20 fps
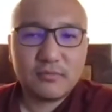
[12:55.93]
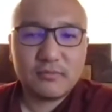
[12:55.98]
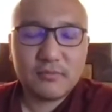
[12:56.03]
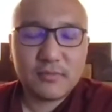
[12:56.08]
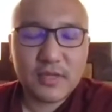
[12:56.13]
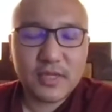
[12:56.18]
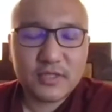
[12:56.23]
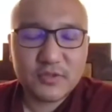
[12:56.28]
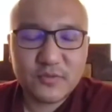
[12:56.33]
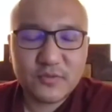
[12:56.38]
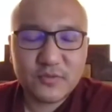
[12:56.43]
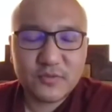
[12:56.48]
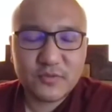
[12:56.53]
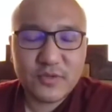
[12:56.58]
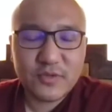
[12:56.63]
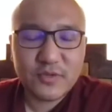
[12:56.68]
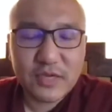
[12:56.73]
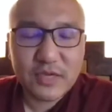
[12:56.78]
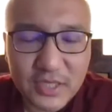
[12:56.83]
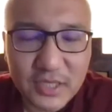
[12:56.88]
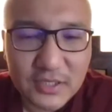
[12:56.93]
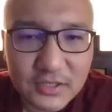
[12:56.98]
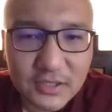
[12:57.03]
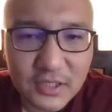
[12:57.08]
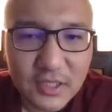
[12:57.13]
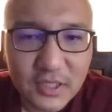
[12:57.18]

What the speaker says: as we understand.